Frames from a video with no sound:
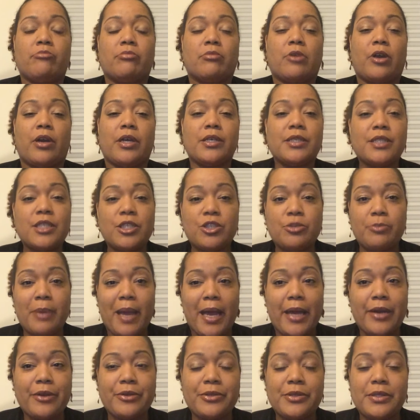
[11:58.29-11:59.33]
cross-stitch
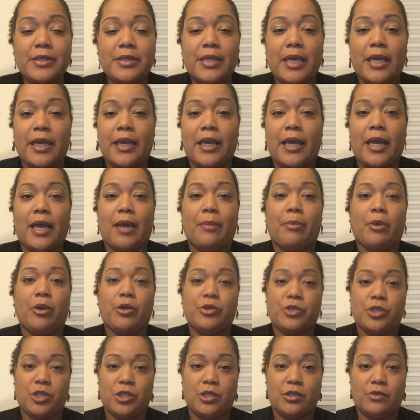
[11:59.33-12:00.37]
patterns that I
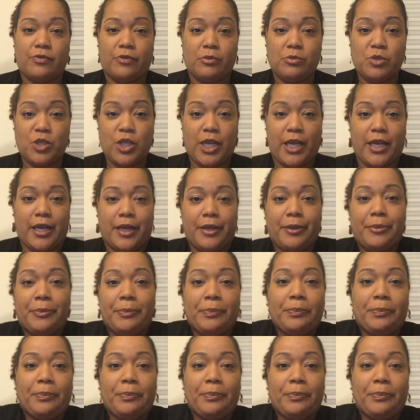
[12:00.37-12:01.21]
purchased from China.